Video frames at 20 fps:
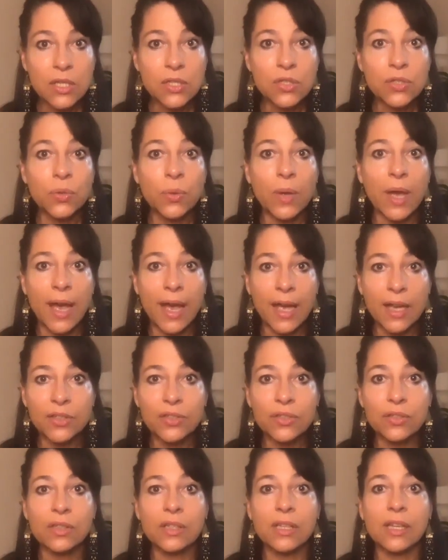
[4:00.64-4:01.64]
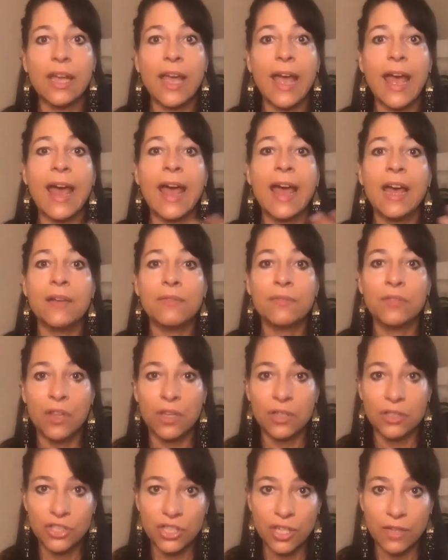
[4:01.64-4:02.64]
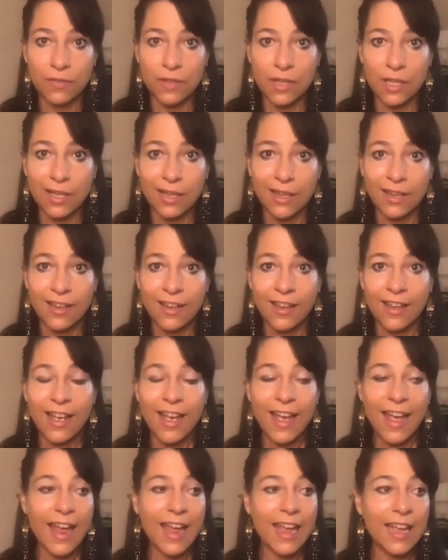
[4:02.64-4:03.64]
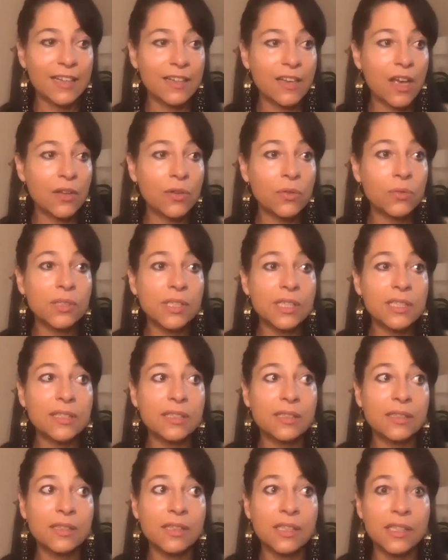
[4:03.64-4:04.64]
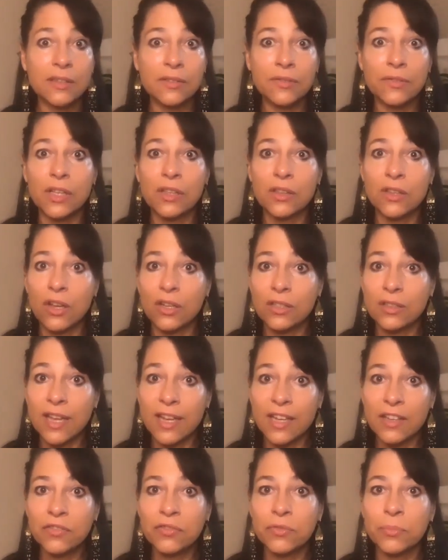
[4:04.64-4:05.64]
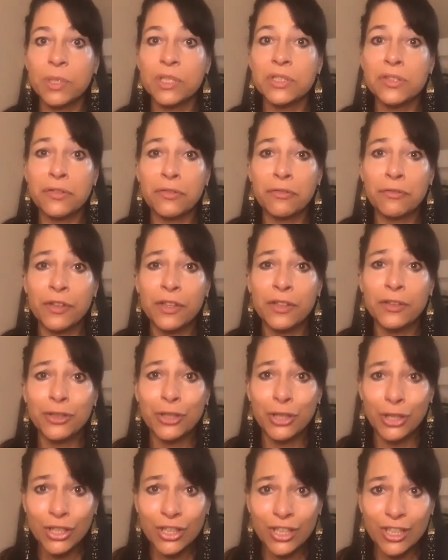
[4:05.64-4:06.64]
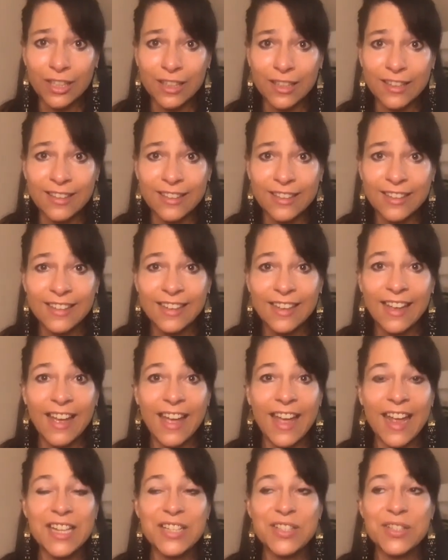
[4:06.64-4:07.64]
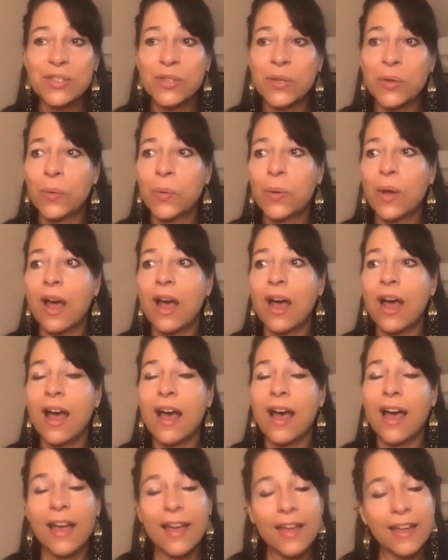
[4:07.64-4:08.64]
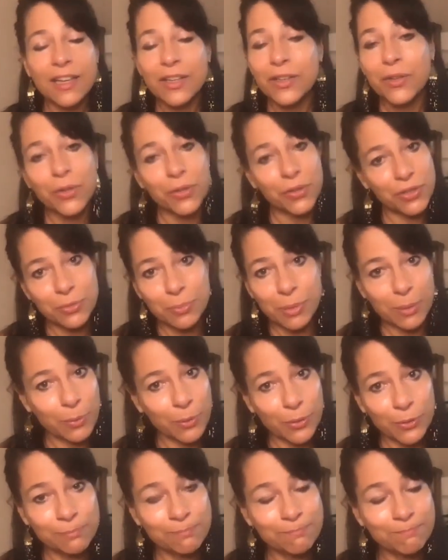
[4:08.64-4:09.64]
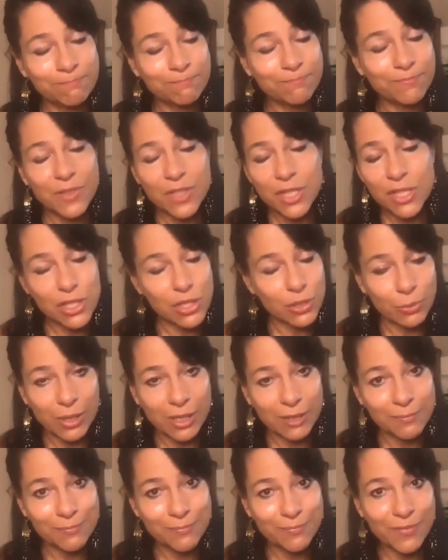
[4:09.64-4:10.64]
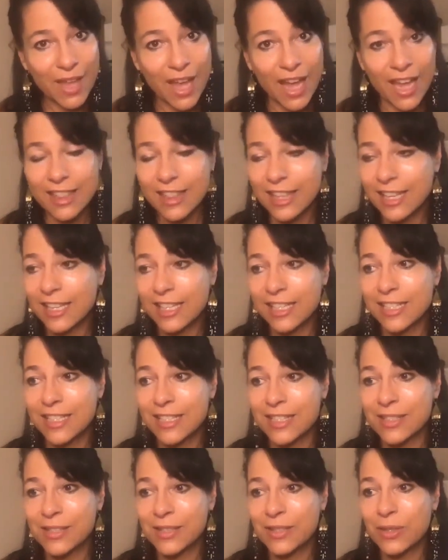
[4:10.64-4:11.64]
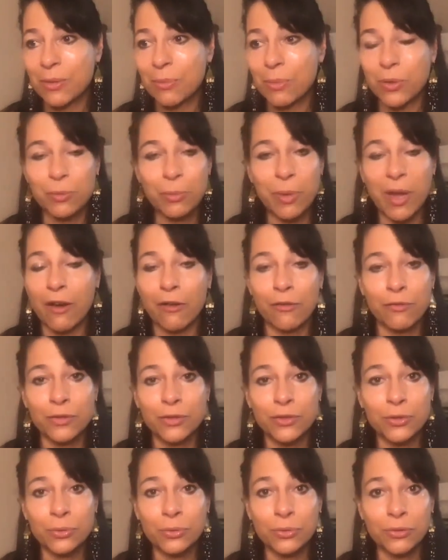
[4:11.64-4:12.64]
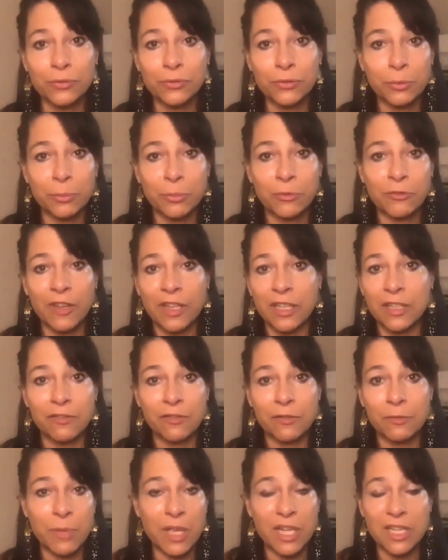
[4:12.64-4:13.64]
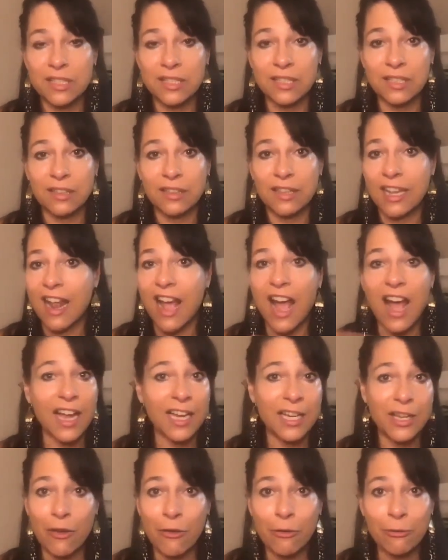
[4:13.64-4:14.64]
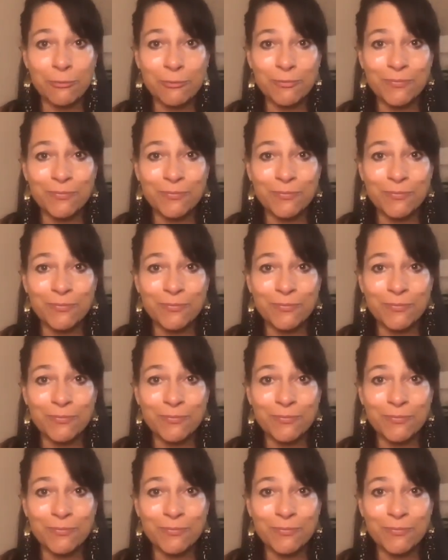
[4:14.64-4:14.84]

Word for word: to actually have longevity and not only to live a long life, but to feel good. And so I encourage people to do it. I think it is the most powerful tool for preventive medicine that I know.